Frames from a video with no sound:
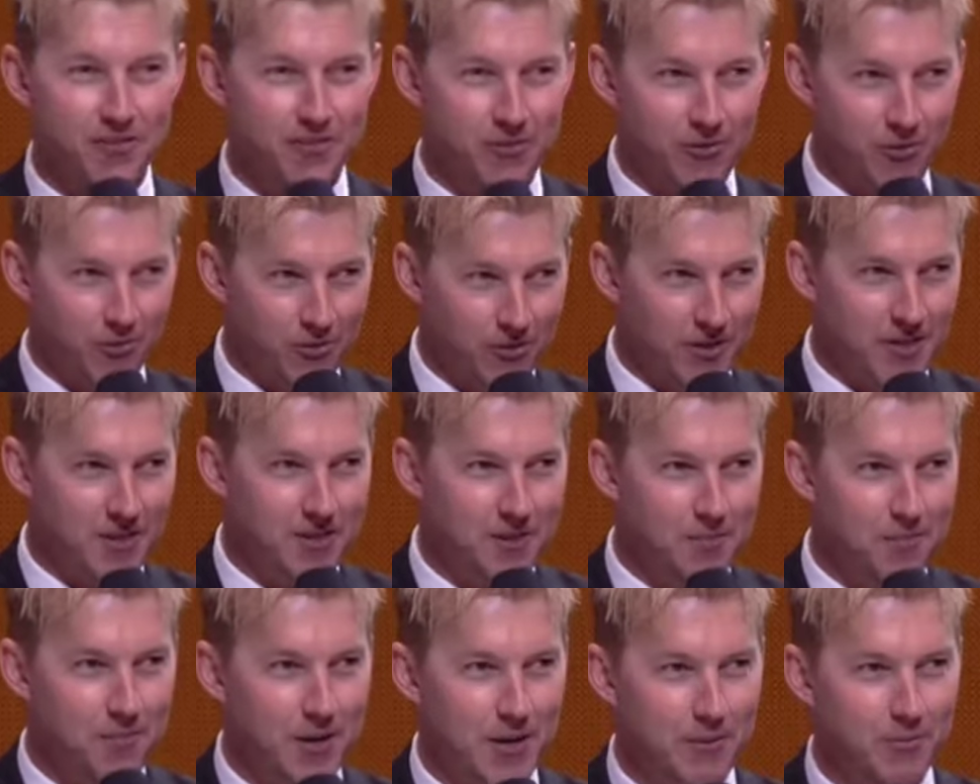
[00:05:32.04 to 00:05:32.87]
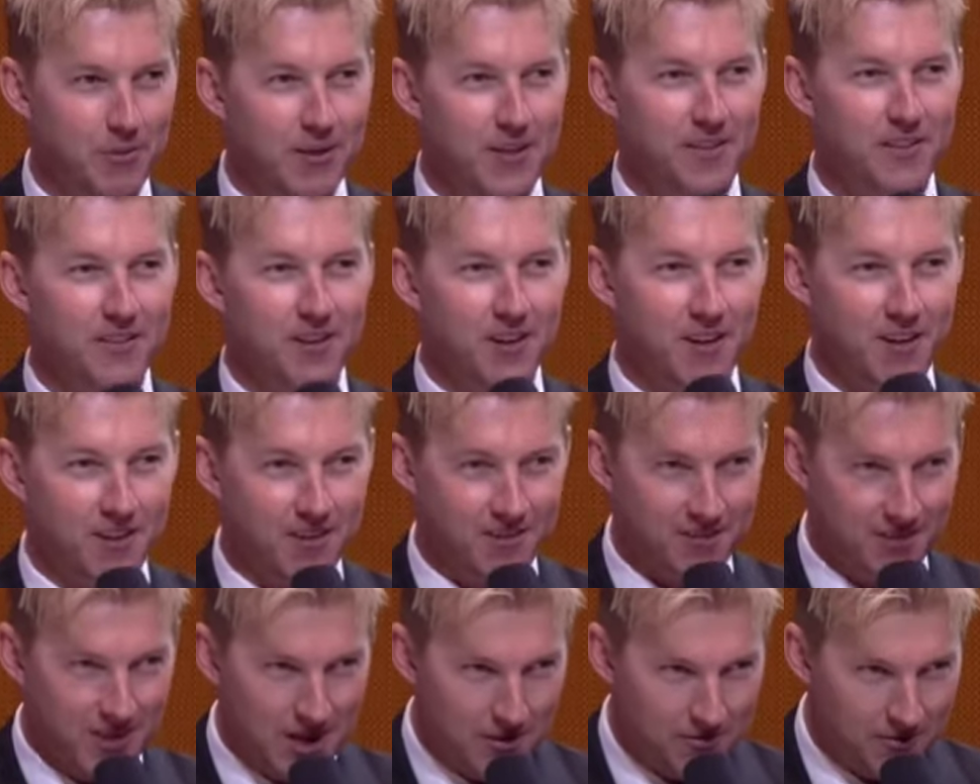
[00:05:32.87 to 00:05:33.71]
for all the Indian people here today,
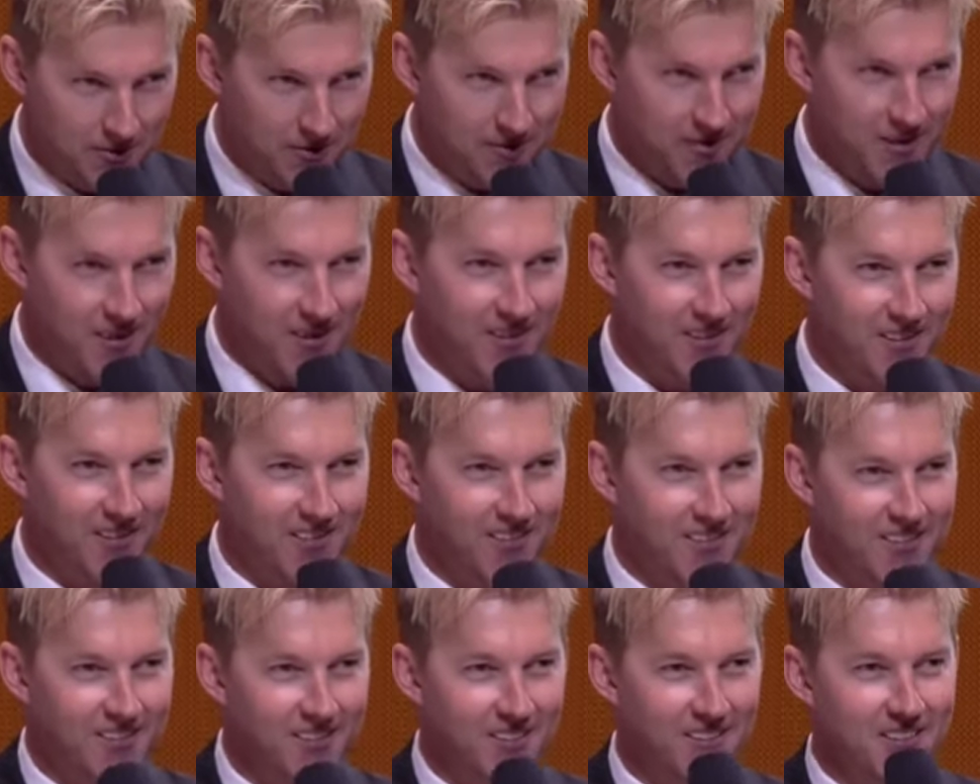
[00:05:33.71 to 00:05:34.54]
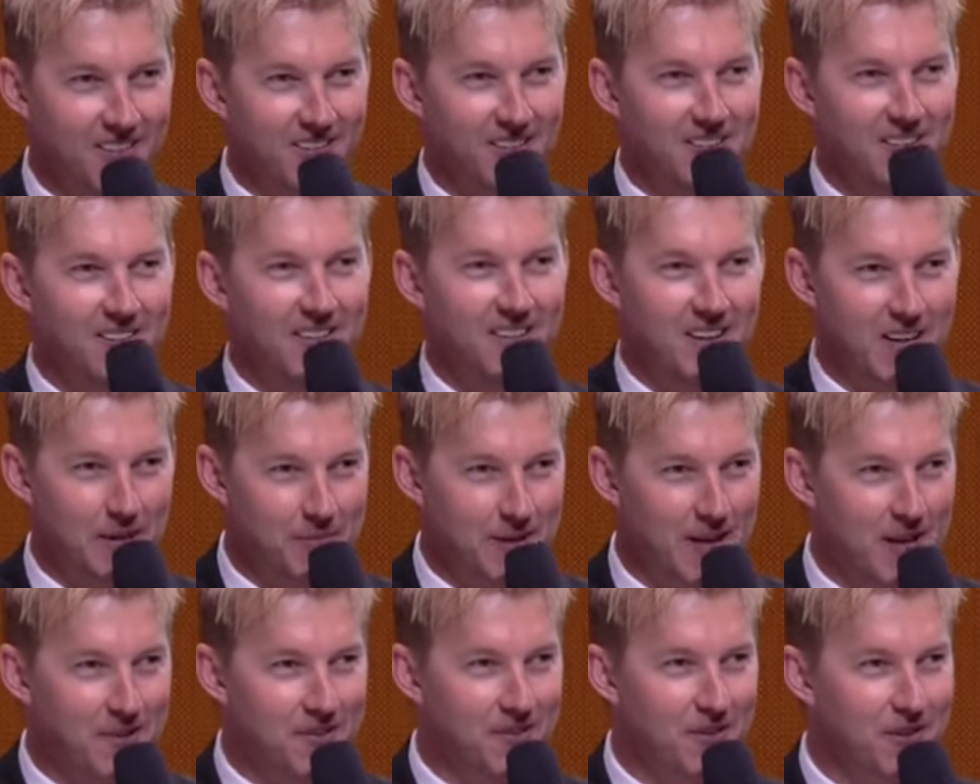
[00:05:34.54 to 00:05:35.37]
namaste. Aap
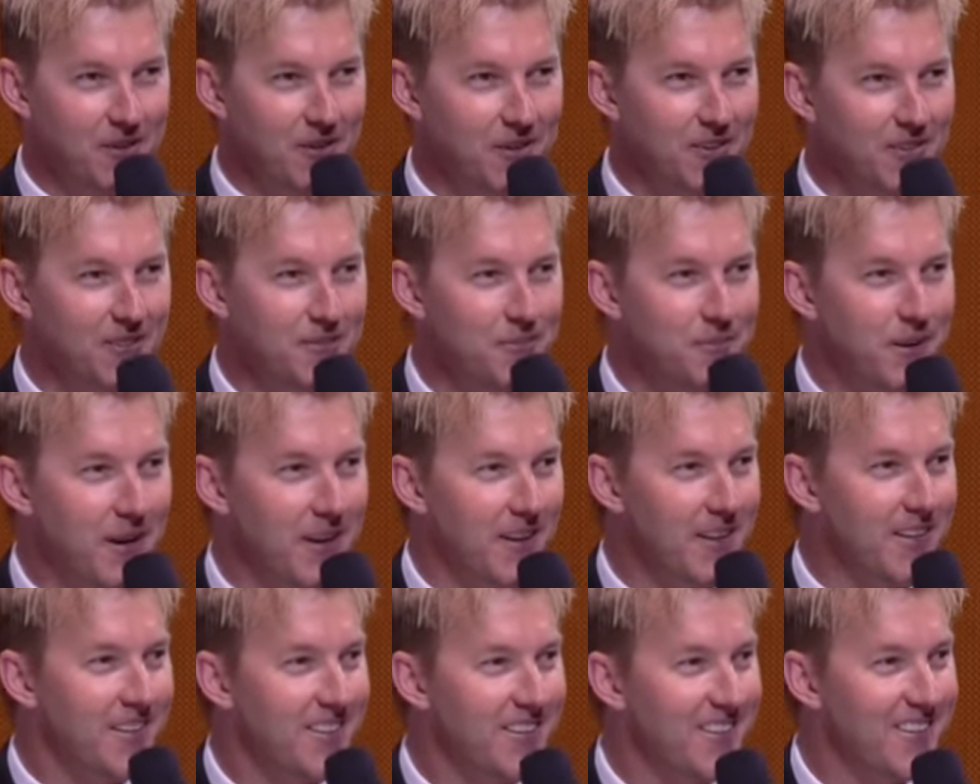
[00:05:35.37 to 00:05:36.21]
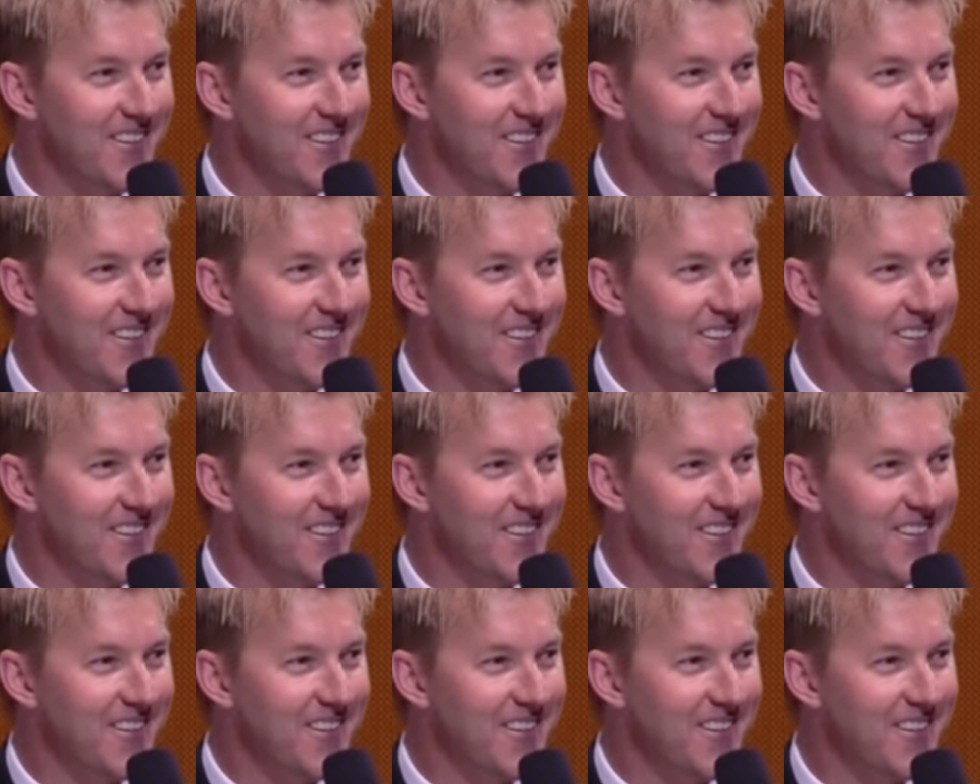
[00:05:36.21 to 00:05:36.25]
kaisa ho, badhiya?